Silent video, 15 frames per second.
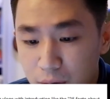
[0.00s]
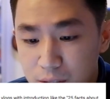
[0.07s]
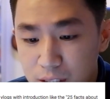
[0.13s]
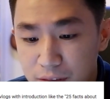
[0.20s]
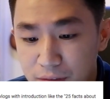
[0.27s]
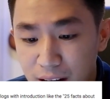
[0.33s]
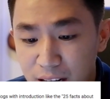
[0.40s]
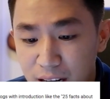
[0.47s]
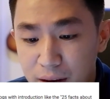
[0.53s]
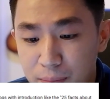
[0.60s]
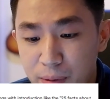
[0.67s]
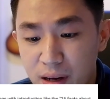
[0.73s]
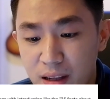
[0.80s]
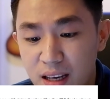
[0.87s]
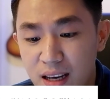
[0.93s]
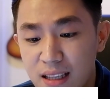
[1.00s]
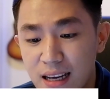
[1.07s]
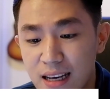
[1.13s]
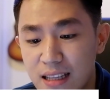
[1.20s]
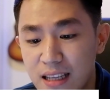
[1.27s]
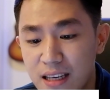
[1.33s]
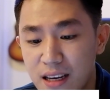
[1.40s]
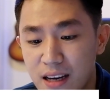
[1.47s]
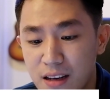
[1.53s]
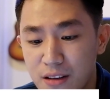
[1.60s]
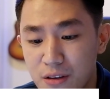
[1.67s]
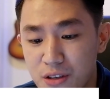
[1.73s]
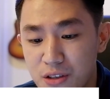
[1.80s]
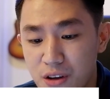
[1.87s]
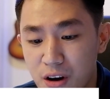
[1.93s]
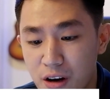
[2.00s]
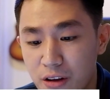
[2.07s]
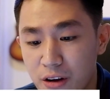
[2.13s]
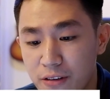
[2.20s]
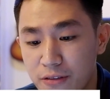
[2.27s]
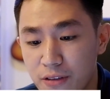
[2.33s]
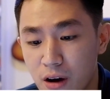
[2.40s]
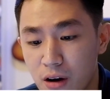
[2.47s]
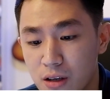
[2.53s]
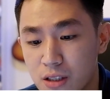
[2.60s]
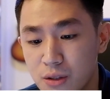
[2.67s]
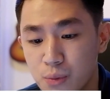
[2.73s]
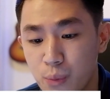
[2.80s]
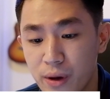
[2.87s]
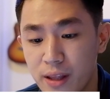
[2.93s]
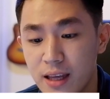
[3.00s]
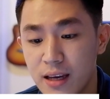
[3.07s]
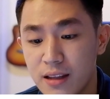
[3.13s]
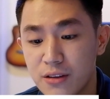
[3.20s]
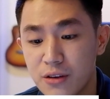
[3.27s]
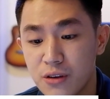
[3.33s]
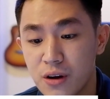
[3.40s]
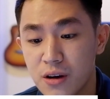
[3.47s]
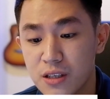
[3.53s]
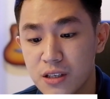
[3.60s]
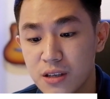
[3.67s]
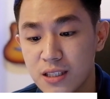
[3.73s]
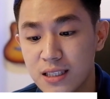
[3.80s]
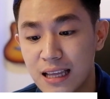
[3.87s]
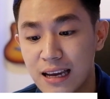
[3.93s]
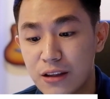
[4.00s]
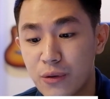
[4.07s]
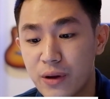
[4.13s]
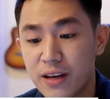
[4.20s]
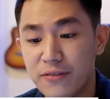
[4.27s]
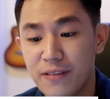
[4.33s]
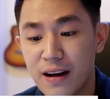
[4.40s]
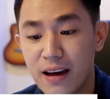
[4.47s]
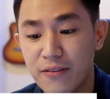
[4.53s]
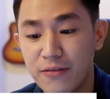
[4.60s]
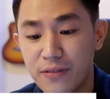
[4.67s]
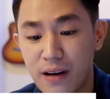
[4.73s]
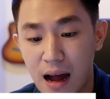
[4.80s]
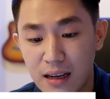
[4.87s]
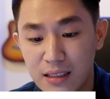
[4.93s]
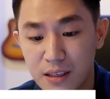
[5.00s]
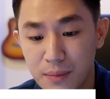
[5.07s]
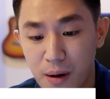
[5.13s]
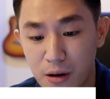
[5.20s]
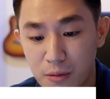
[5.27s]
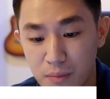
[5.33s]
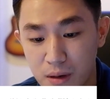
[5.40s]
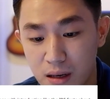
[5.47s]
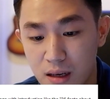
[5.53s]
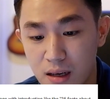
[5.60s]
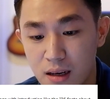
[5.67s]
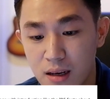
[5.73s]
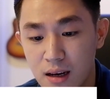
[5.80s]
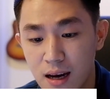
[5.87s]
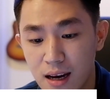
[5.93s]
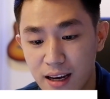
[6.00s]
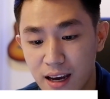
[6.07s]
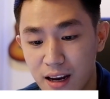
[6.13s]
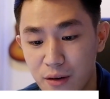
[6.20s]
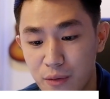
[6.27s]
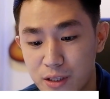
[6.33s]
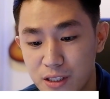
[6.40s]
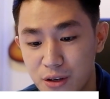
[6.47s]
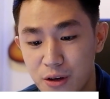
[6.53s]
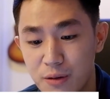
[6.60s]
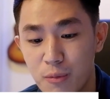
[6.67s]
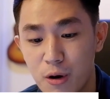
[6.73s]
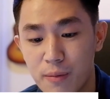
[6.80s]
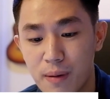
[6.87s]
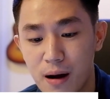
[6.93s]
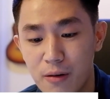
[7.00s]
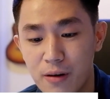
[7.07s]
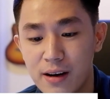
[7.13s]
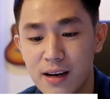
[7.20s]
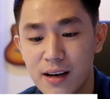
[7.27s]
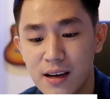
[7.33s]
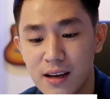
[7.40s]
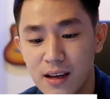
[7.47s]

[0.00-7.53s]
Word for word: It was a very brilliant idea to start your vlogs with introductions like 25 facts about me. Again, it was good. More power.